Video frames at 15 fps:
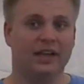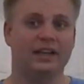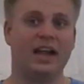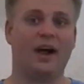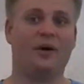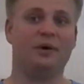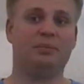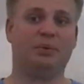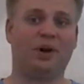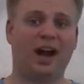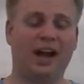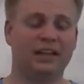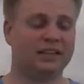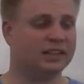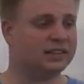Now, in
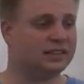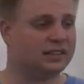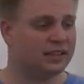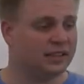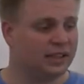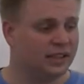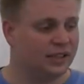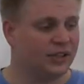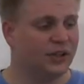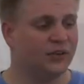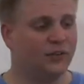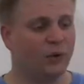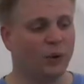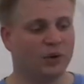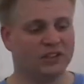practice, the
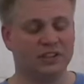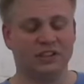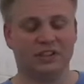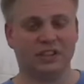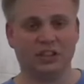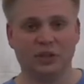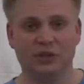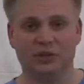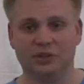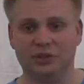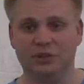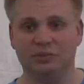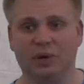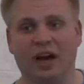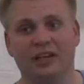force isn't used
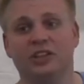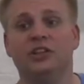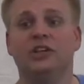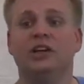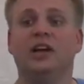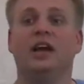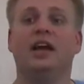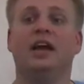too much.